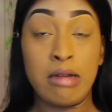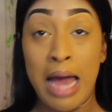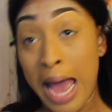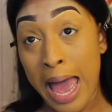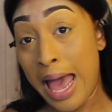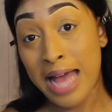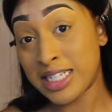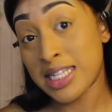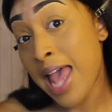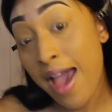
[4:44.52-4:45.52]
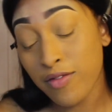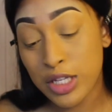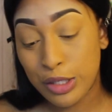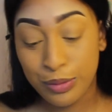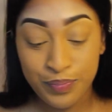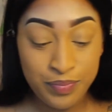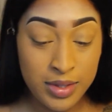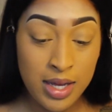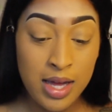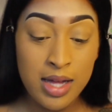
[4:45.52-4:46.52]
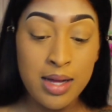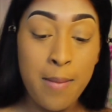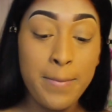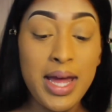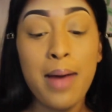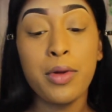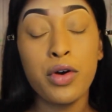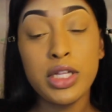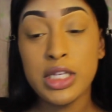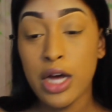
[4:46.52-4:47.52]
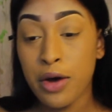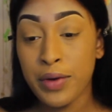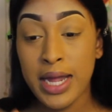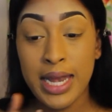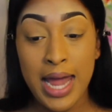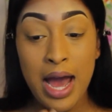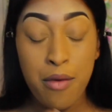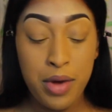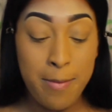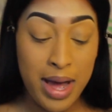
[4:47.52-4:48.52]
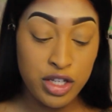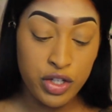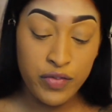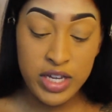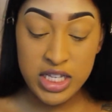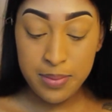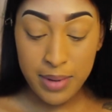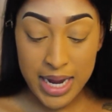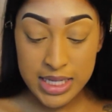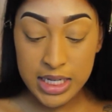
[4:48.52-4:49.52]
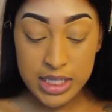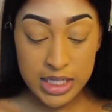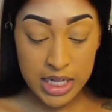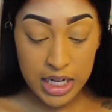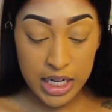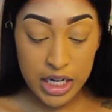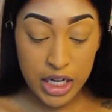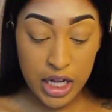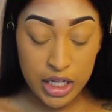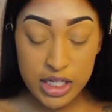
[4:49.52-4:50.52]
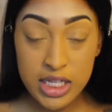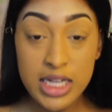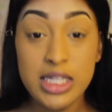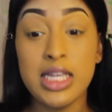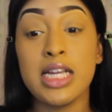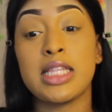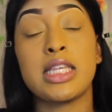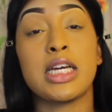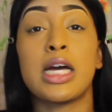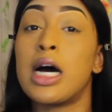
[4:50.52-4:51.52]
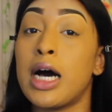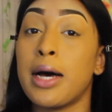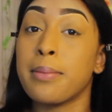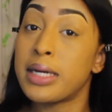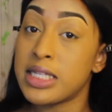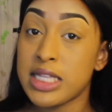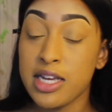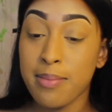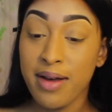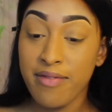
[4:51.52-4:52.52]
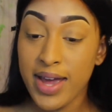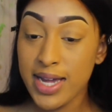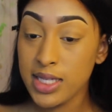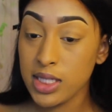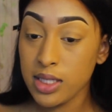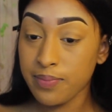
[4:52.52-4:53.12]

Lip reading: I just have to. But I'm going to go in now with my Juvia's Place concealer in the color 16 to conceal my face.